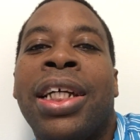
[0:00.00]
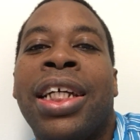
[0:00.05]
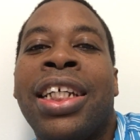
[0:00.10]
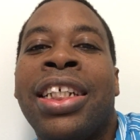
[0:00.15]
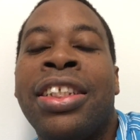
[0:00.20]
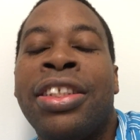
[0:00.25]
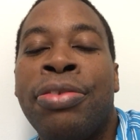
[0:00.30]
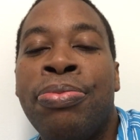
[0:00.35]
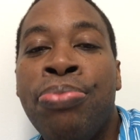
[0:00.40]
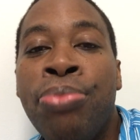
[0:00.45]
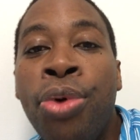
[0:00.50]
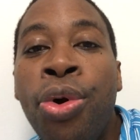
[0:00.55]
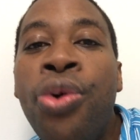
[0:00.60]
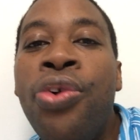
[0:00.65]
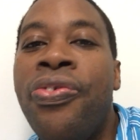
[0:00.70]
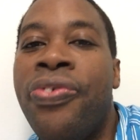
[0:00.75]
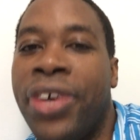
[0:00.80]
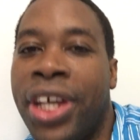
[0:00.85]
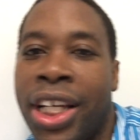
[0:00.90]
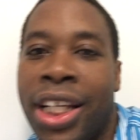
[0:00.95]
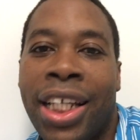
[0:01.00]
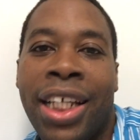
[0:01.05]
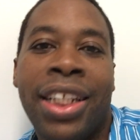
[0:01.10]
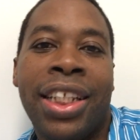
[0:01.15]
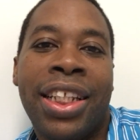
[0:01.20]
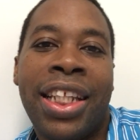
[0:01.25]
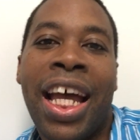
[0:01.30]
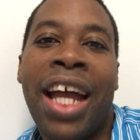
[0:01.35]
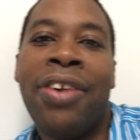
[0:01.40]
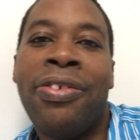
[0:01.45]
is moving in
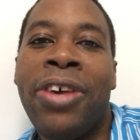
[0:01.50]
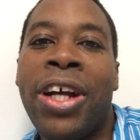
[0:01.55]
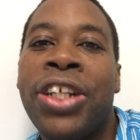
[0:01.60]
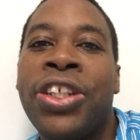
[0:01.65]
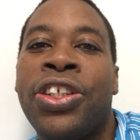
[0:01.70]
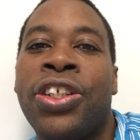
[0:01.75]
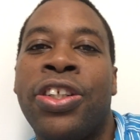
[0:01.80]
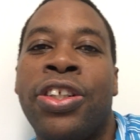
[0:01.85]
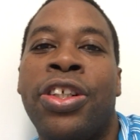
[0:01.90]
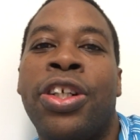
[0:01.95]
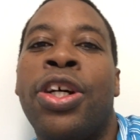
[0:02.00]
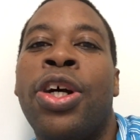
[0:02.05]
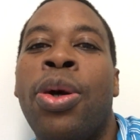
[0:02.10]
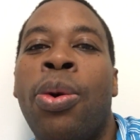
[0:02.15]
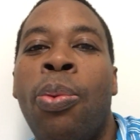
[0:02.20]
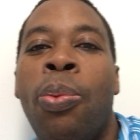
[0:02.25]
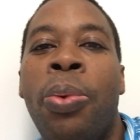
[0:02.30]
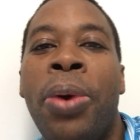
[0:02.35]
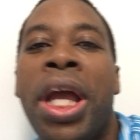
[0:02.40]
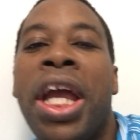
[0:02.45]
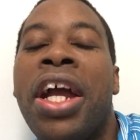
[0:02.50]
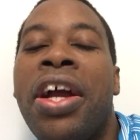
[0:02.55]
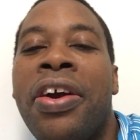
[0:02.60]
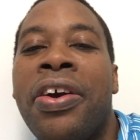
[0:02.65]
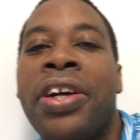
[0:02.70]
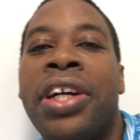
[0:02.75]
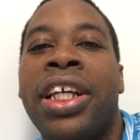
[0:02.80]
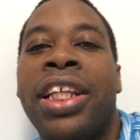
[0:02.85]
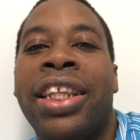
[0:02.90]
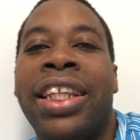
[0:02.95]
a direction
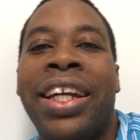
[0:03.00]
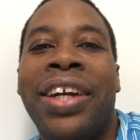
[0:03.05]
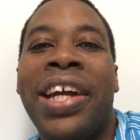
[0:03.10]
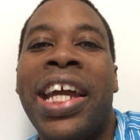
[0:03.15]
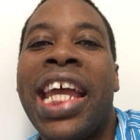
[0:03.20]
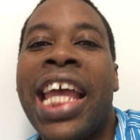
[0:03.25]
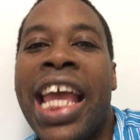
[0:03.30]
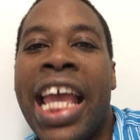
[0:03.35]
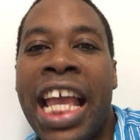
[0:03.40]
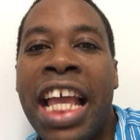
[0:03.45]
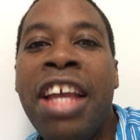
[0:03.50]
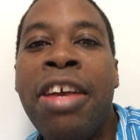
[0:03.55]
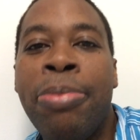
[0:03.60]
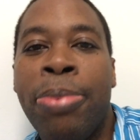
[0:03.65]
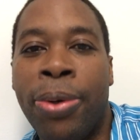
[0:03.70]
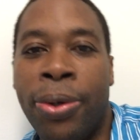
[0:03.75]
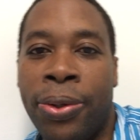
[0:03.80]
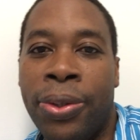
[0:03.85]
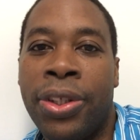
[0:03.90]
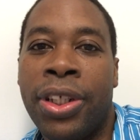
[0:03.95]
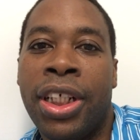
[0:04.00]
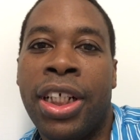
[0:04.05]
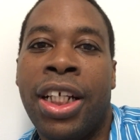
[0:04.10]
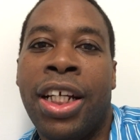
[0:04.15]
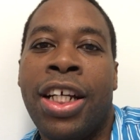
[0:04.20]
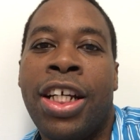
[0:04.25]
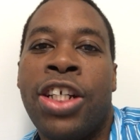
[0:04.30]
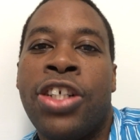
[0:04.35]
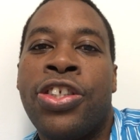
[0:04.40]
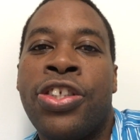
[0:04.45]
where they're able
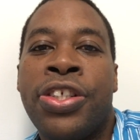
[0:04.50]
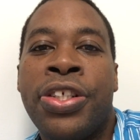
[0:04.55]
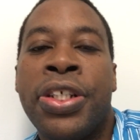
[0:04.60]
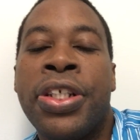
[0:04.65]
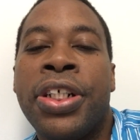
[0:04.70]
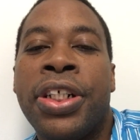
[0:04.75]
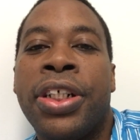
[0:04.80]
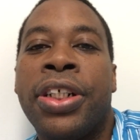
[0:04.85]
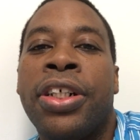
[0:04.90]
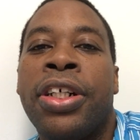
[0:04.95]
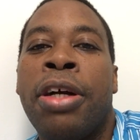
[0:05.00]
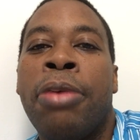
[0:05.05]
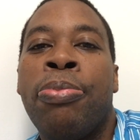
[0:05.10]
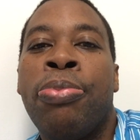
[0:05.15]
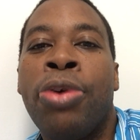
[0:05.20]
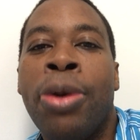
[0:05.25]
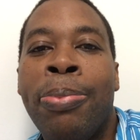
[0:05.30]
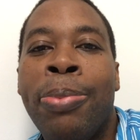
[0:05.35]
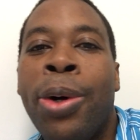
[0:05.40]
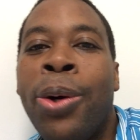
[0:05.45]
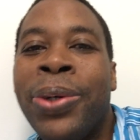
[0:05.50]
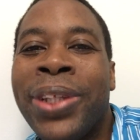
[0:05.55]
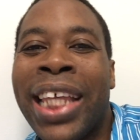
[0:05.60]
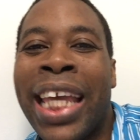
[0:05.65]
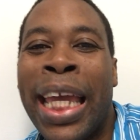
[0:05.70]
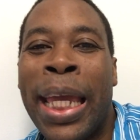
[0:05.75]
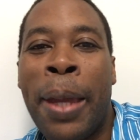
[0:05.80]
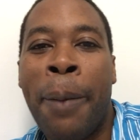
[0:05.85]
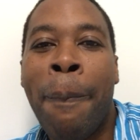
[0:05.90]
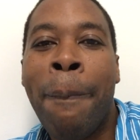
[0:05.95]
to promote
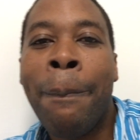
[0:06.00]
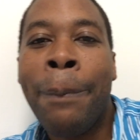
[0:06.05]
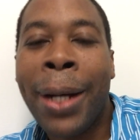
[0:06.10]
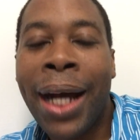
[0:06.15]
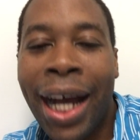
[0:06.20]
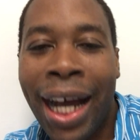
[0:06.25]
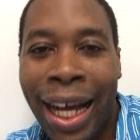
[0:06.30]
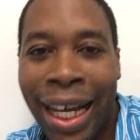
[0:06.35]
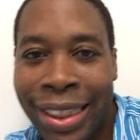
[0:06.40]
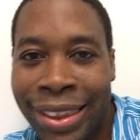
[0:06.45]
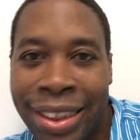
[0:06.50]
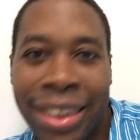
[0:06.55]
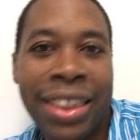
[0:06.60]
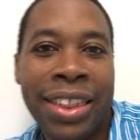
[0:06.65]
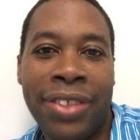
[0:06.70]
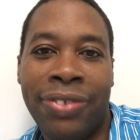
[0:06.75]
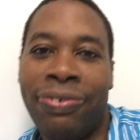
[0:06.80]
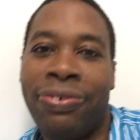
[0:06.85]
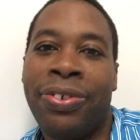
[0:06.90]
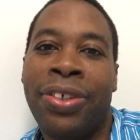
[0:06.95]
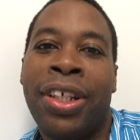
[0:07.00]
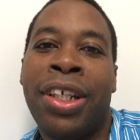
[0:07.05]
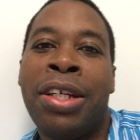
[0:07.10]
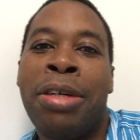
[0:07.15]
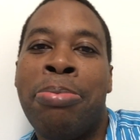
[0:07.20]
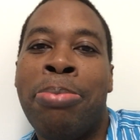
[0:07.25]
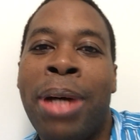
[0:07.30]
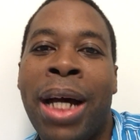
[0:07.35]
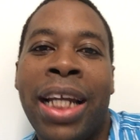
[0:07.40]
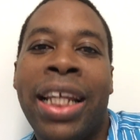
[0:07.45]
a positive
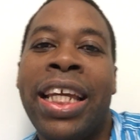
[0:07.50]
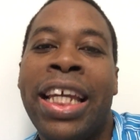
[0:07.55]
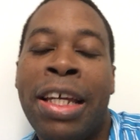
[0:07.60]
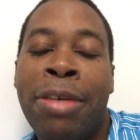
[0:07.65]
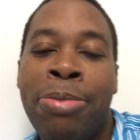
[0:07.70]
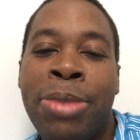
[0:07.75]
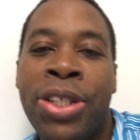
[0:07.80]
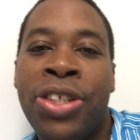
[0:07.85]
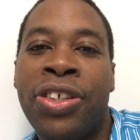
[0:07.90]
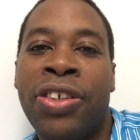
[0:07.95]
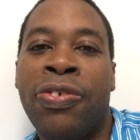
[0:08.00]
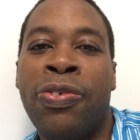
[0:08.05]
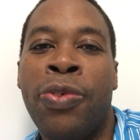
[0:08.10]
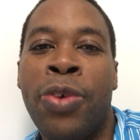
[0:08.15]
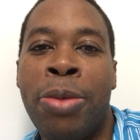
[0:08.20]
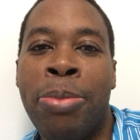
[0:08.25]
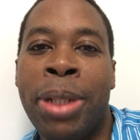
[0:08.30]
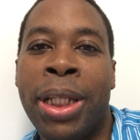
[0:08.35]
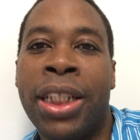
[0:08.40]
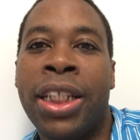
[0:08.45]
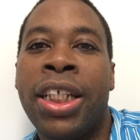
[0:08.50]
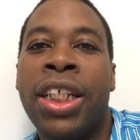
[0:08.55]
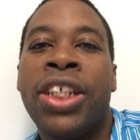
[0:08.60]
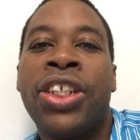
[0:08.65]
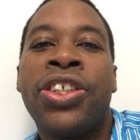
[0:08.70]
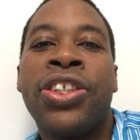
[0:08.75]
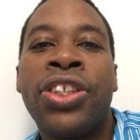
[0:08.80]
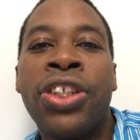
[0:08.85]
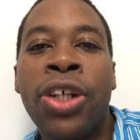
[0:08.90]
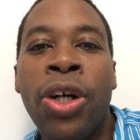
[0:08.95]
body image of women.
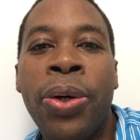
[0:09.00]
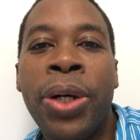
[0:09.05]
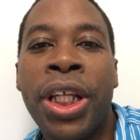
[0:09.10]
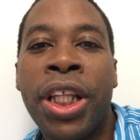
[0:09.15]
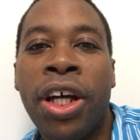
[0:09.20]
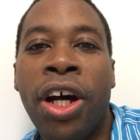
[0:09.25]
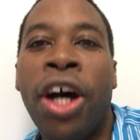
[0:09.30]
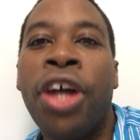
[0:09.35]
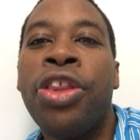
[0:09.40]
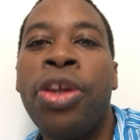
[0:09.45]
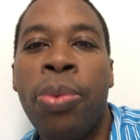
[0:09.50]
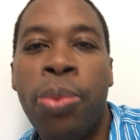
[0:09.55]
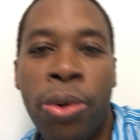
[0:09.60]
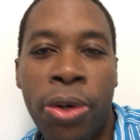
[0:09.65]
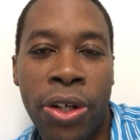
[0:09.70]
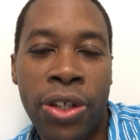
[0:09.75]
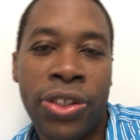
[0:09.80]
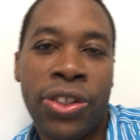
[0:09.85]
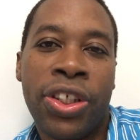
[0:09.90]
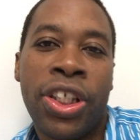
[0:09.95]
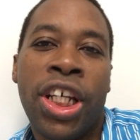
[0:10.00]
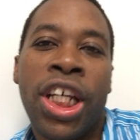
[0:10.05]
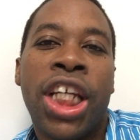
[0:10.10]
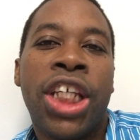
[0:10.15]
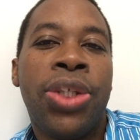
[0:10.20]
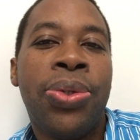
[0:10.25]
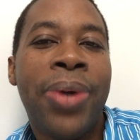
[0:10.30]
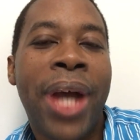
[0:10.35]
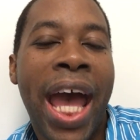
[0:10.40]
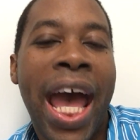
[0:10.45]
So in other words,
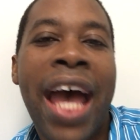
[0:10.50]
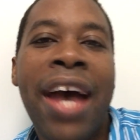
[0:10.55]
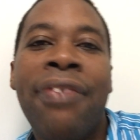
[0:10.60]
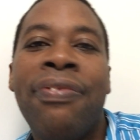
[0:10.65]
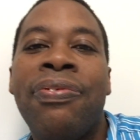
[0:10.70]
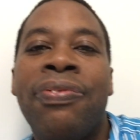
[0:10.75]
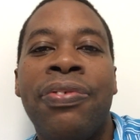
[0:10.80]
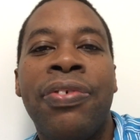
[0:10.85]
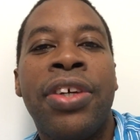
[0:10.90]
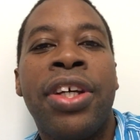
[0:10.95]
you have